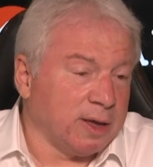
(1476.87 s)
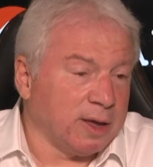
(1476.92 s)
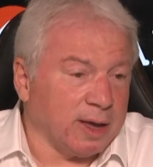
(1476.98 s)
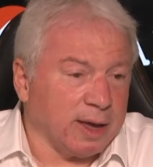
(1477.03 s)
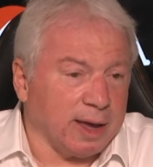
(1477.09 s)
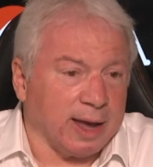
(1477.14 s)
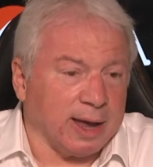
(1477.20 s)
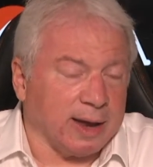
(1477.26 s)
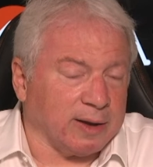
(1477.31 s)

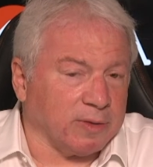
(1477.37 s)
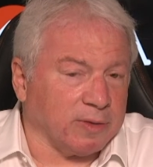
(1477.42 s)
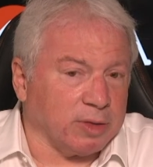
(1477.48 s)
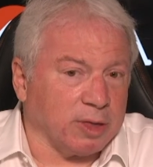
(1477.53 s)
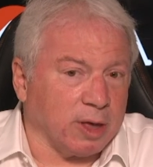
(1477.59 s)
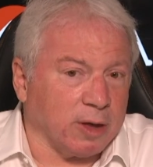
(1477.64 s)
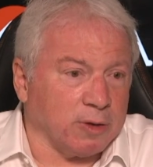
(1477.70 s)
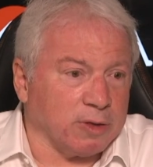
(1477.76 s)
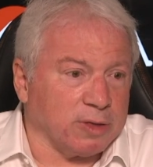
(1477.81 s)
And
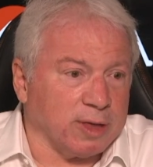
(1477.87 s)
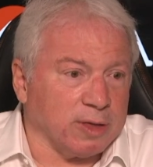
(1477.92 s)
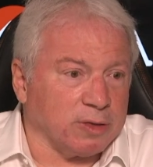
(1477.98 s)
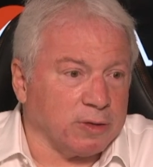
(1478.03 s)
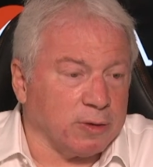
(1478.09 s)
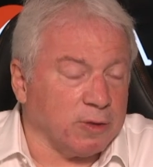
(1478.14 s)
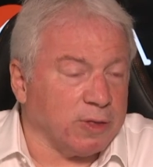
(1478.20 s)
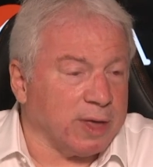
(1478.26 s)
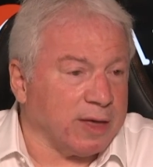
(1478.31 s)
so since
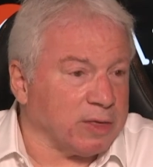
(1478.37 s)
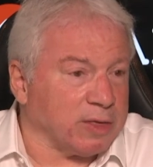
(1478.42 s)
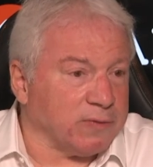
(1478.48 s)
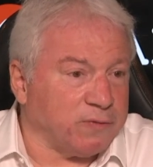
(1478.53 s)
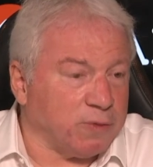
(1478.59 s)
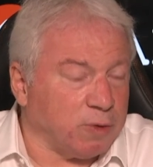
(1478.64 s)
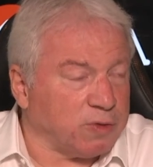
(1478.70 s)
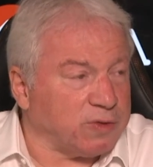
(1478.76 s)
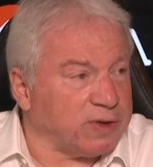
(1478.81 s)

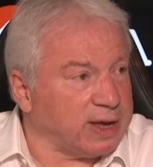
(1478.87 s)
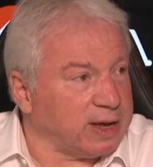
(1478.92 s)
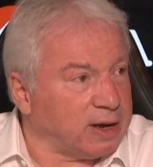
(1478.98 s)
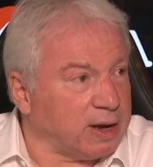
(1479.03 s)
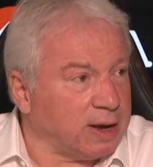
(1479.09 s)
2014,